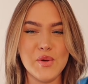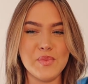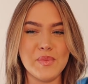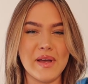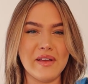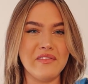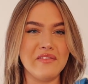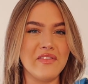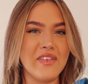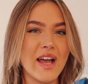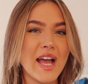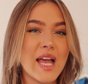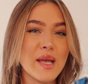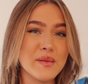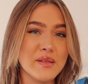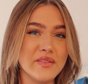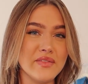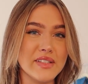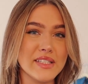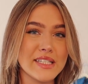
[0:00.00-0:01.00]
my vibe.
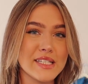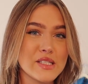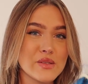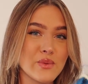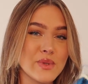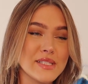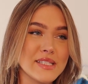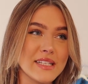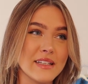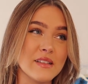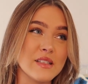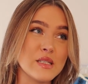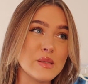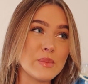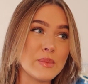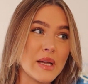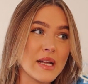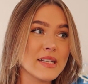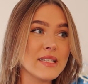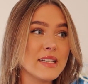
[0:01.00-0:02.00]
I feel like it's what's
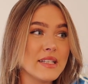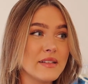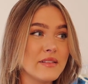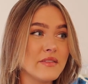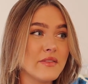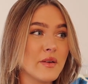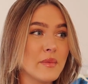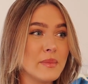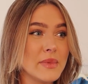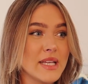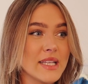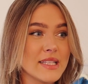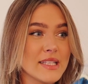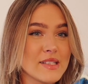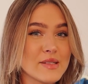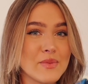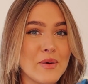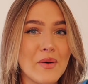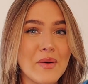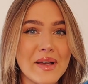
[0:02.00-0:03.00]
expected from me at
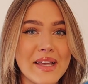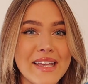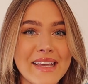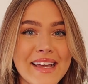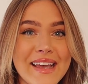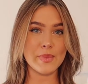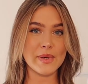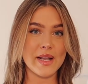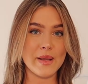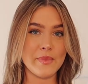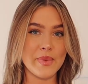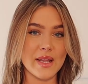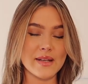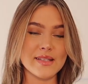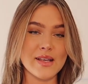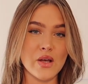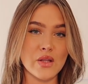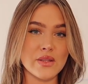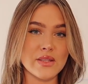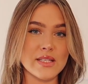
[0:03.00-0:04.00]
this point. But I
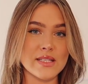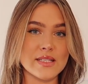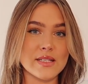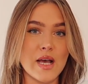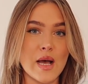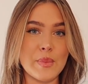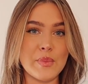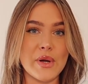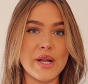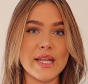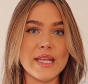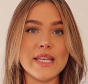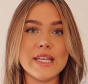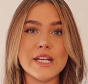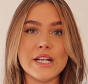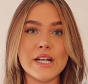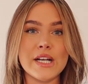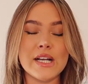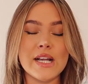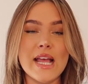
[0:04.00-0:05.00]
picked out this top right
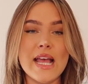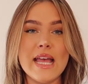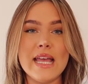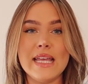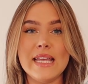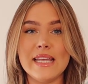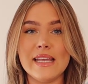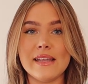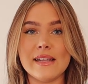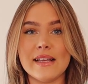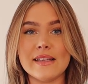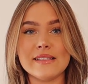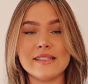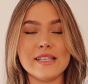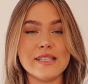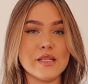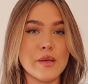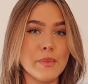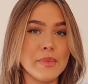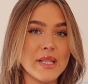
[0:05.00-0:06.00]
here. It has
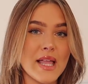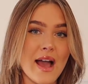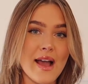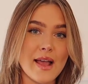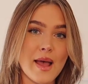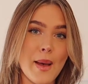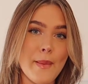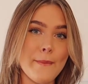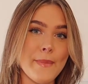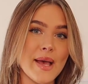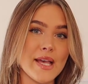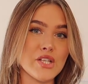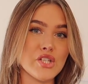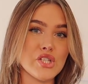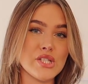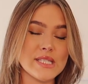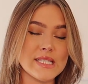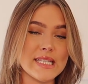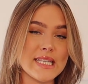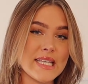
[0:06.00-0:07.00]
these black
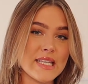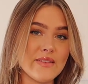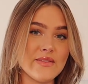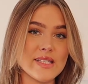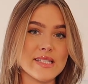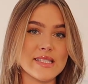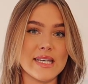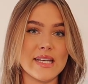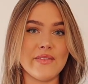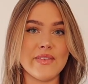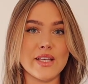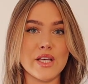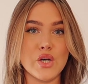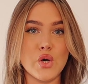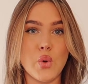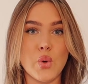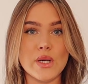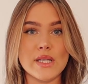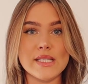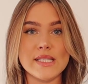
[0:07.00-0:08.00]
mesh sleeves. It's kind of like a
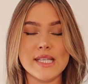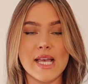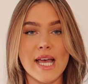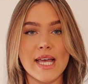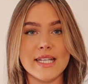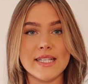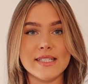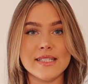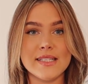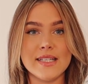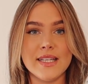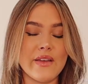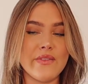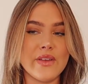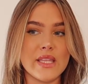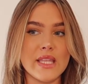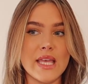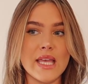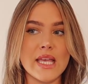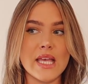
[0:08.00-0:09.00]
corset. I
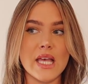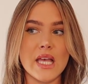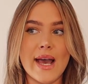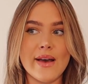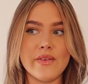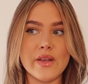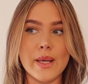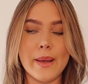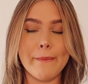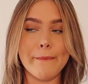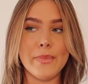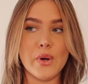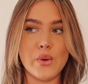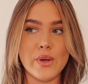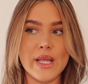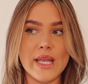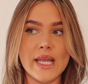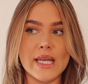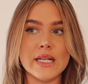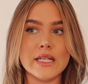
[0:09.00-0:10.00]
feel like having
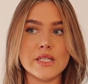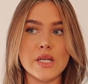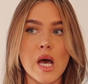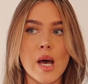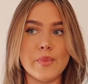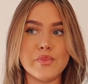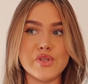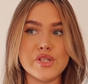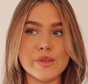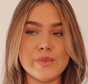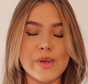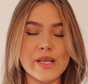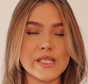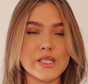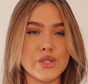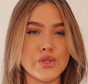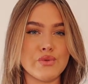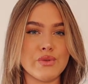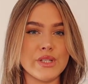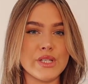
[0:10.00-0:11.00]
boning in the top just makes it
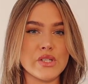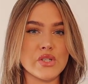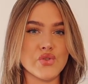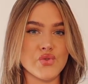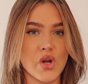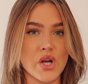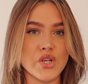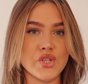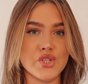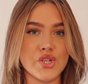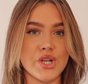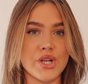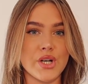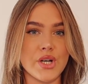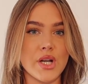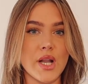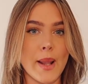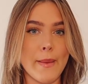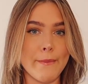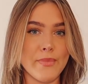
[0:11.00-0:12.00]
look really
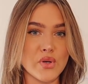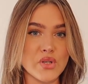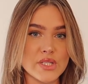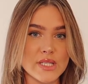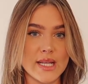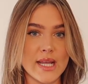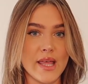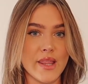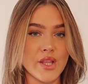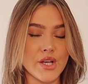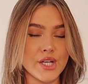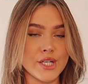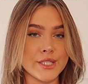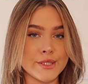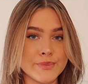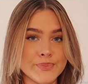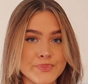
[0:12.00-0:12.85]
structured and put together.